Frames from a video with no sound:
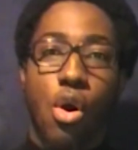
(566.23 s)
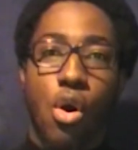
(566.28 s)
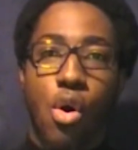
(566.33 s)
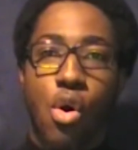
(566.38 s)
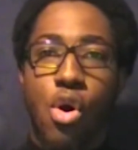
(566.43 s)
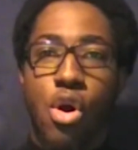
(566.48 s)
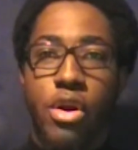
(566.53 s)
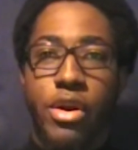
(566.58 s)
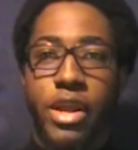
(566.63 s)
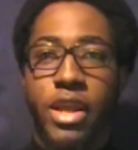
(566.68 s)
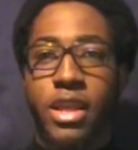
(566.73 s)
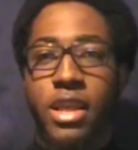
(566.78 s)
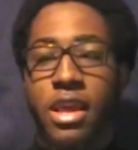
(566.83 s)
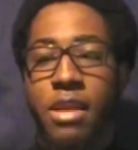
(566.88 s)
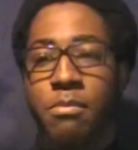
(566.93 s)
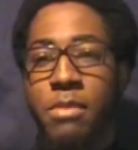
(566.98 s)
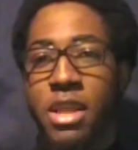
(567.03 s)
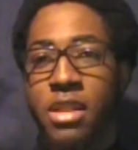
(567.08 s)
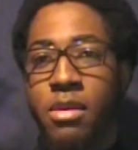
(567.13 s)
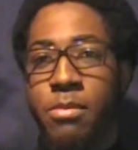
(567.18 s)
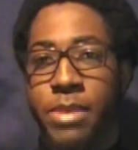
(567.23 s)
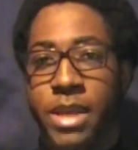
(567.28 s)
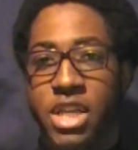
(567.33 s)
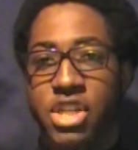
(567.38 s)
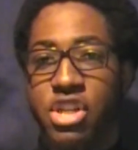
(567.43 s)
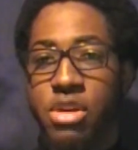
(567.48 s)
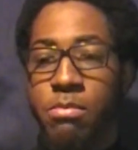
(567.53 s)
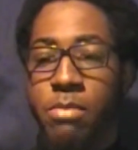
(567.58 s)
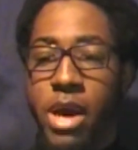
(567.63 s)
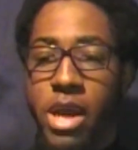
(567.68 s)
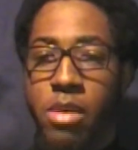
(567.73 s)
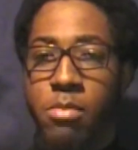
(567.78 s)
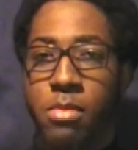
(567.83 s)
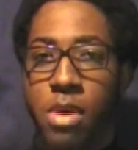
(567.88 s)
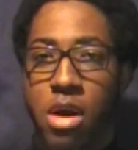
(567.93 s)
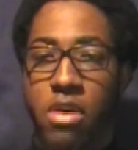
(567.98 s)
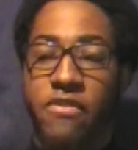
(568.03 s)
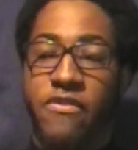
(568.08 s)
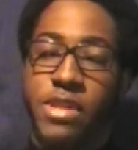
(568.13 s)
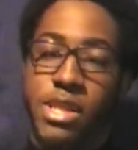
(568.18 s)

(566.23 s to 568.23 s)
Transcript: or it can make the patient bottom out.